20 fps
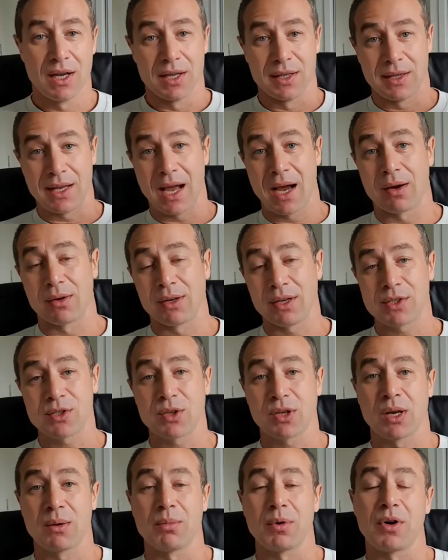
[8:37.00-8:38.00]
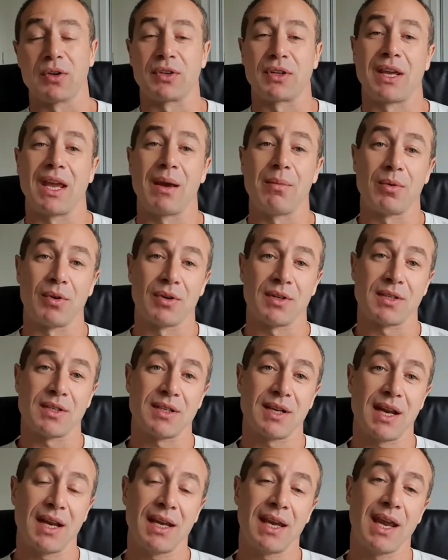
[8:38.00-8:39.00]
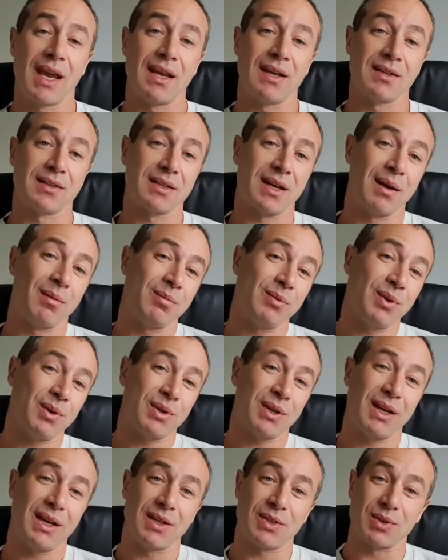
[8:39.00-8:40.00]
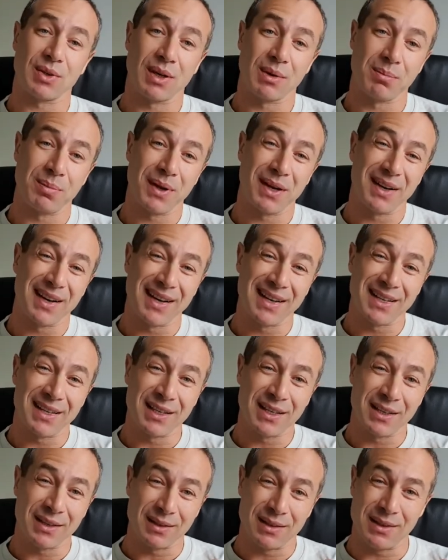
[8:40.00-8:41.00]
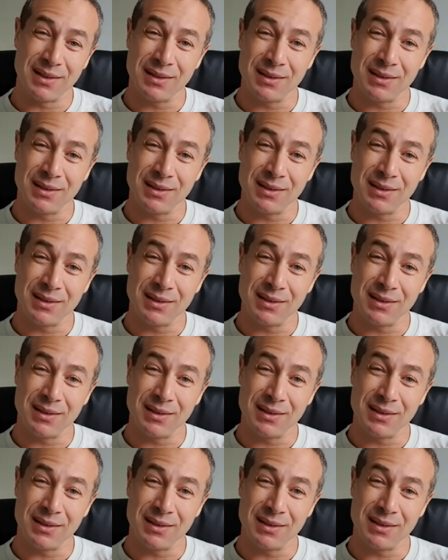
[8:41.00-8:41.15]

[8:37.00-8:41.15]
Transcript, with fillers: Now let's talk about cameras. Again, I'm not here to compare any